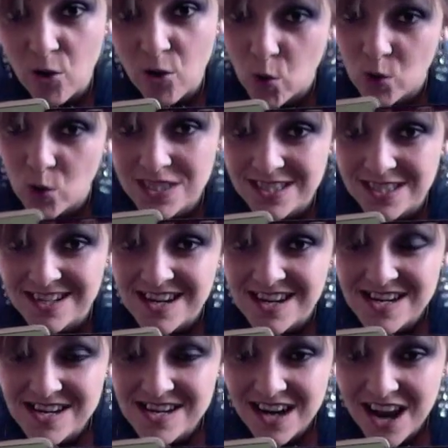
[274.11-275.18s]
horse
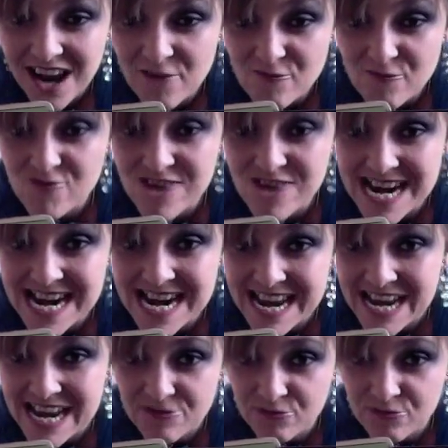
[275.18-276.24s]
and
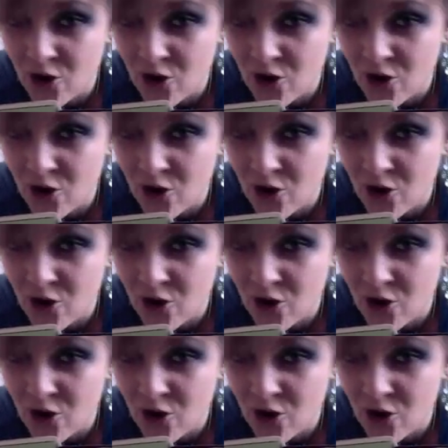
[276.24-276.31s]
really